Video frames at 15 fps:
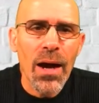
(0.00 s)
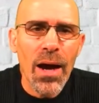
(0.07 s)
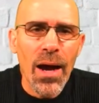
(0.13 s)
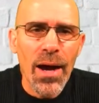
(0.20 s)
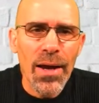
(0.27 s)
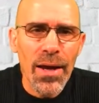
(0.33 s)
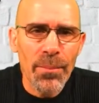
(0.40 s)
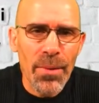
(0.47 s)

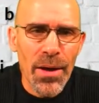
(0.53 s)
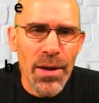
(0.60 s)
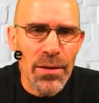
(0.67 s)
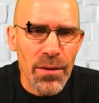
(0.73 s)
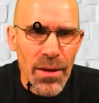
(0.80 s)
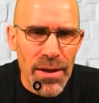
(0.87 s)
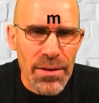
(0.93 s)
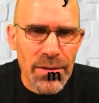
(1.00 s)
I am
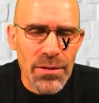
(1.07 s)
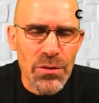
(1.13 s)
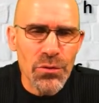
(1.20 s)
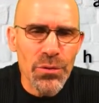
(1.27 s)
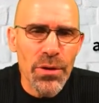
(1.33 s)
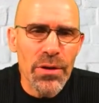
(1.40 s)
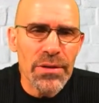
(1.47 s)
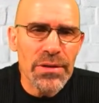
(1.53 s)
a
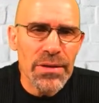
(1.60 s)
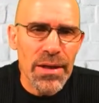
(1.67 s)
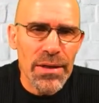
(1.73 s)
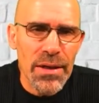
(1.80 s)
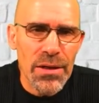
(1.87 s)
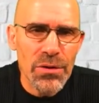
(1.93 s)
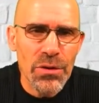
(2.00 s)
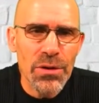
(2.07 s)
licensed real
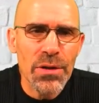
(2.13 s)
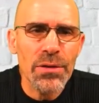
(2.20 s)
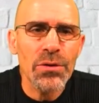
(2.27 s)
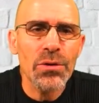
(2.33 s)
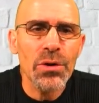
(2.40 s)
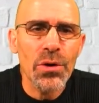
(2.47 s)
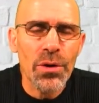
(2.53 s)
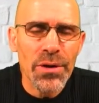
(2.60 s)
estate agent in
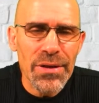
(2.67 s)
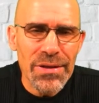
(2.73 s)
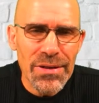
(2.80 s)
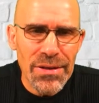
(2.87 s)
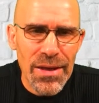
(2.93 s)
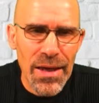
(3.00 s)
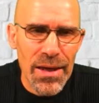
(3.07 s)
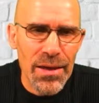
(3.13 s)
New York
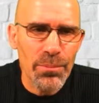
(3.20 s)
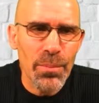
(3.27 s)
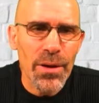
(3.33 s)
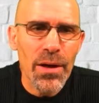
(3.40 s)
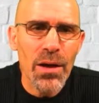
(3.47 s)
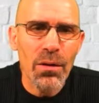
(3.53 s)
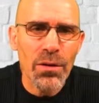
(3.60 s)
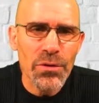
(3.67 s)
State,
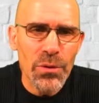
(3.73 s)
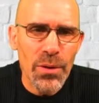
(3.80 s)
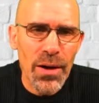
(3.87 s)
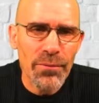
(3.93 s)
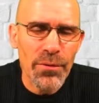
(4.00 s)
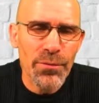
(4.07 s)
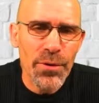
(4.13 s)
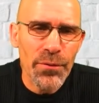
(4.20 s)
but I also
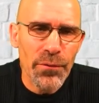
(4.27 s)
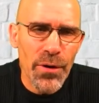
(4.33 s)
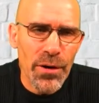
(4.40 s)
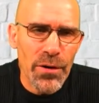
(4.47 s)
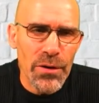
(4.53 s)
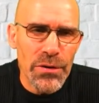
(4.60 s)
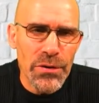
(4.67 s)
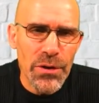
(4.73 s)
have a
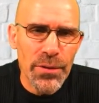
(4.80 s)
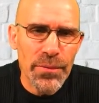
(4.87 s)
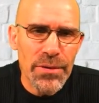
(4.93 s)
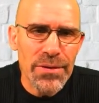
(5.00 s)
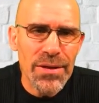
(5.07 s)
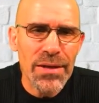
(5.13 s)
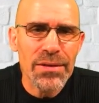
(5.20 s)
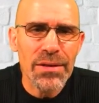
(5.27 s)
referral
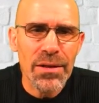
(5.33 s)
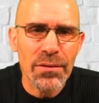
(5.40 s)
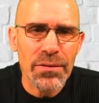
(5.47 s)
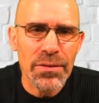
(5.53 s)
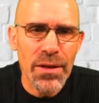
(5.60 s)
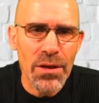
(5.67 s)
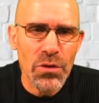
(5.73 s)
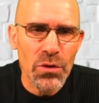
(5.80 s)
service that
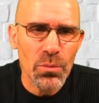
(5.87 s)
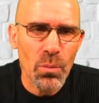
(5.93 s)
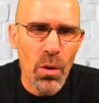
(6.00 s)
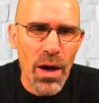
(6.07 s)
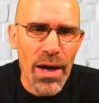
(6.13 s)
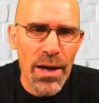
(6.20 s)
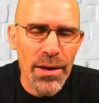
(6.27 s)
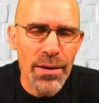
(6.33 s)
deals
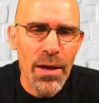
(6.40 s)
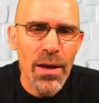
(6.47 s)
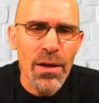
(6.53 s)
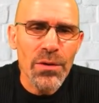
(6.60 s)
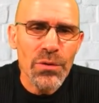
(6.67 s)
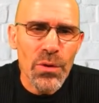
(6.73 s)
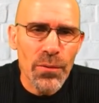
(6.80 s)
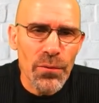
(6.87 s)
nationwide.
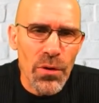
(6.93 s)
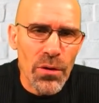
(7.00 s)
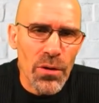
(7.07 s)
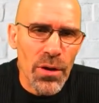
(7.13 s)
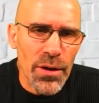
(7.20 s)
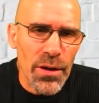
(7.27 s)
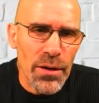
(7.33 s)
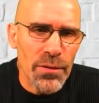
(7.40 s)
So if
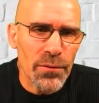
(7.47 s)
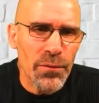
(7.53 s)
you're looking